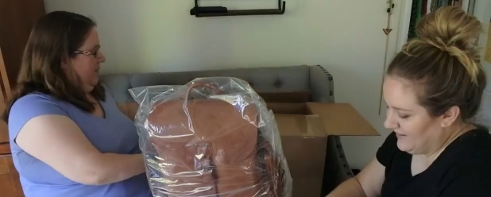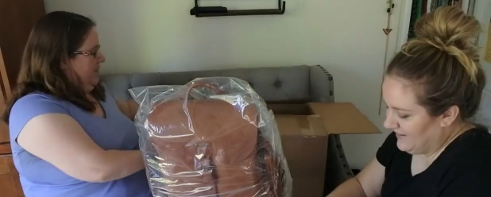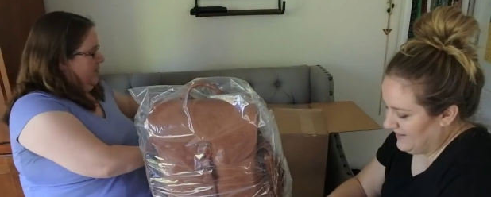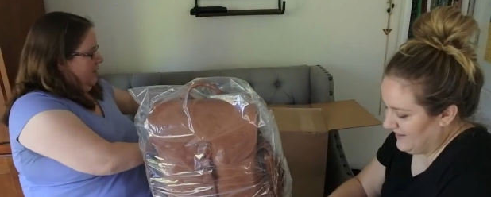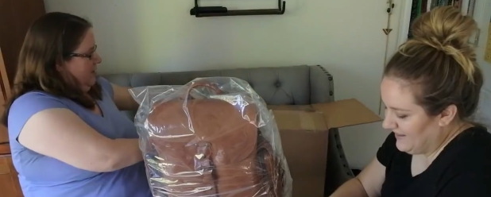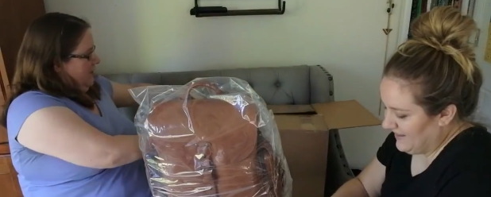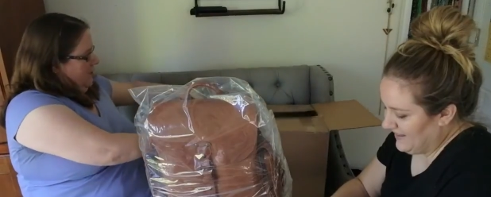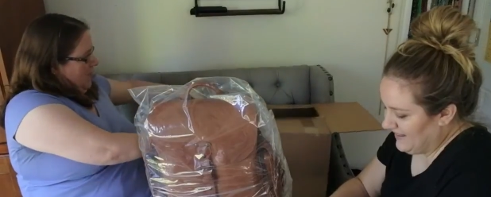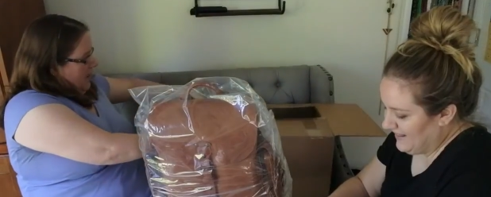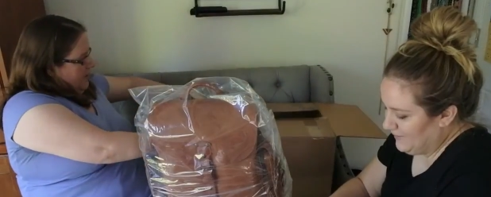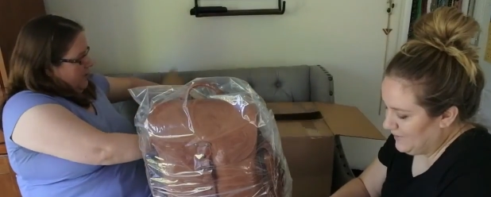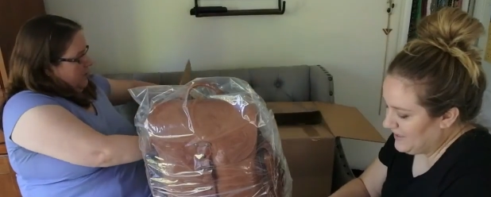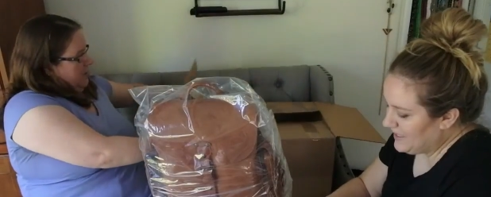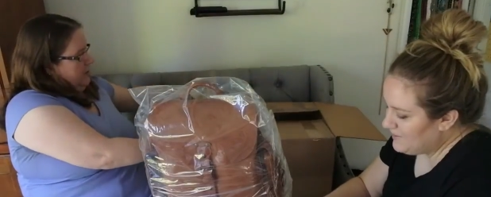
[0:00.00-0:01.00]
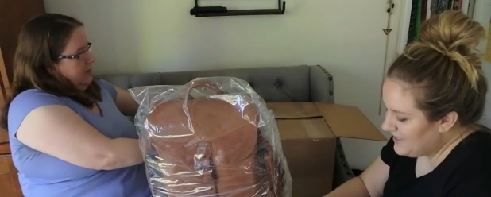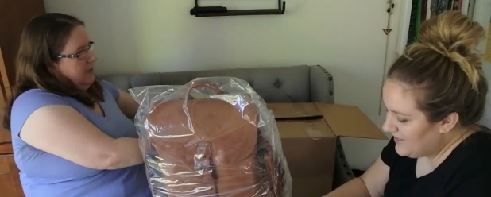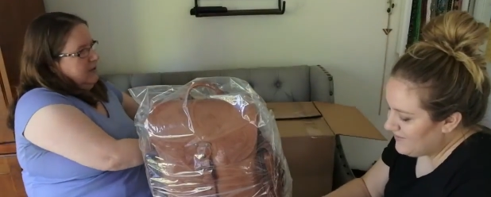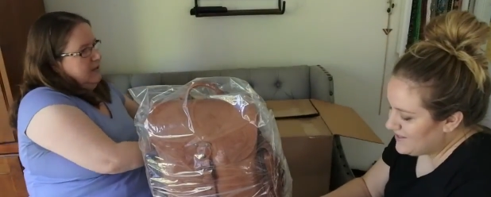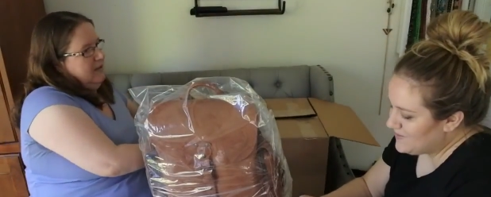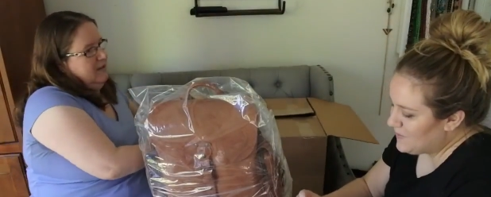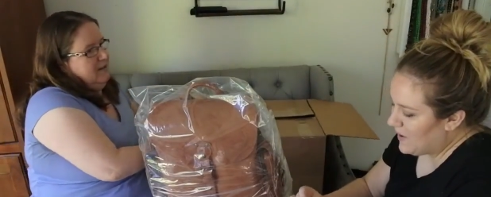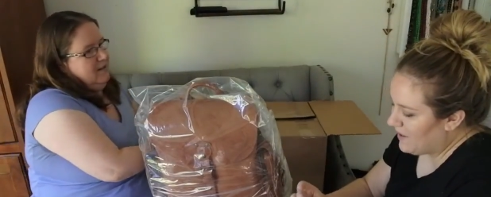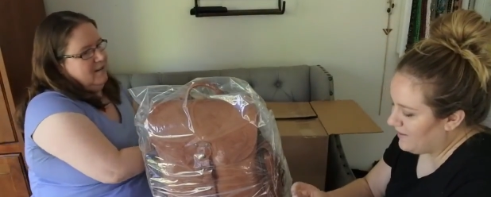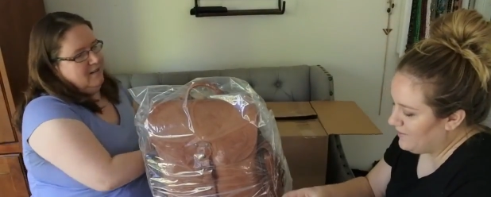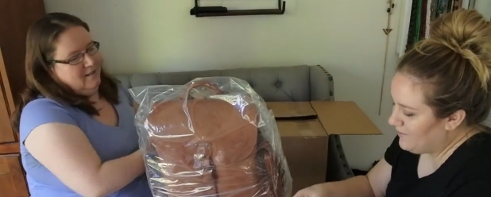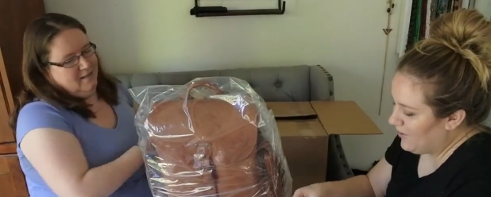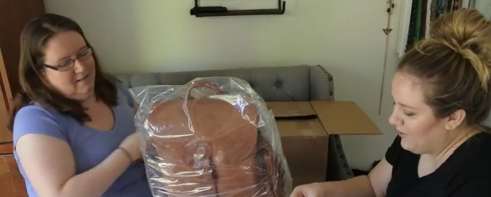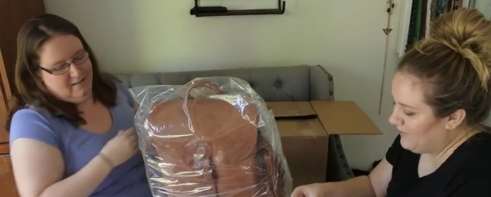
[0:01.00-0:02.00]
Speaker 1: pretty sure it's the Wanderer. Well, let me give this wallet a
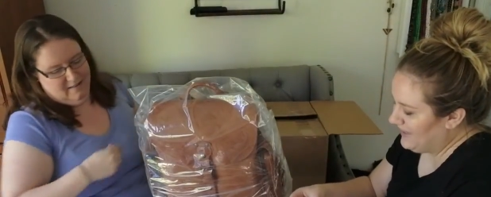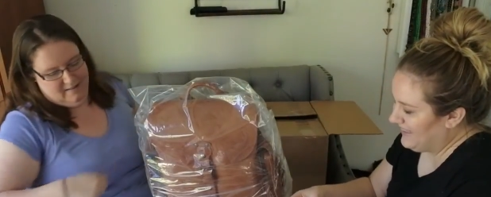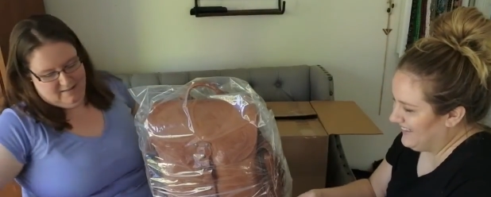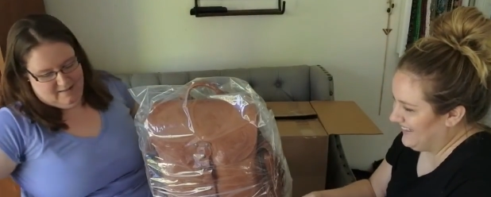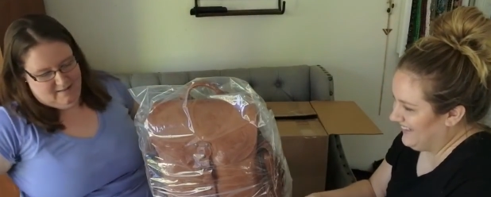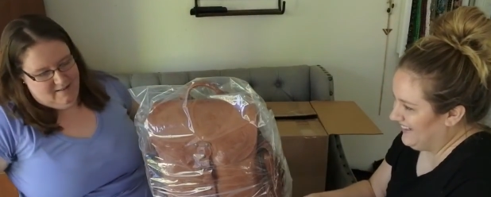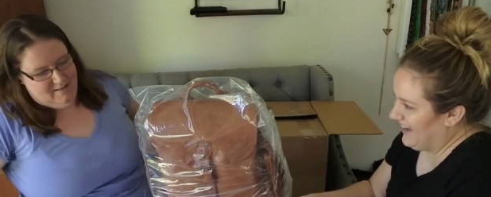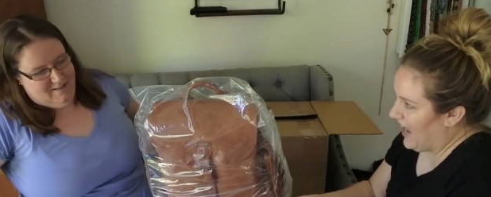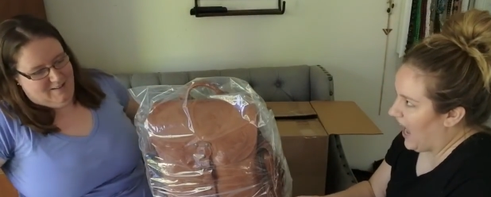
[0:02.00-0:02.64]
moment, and then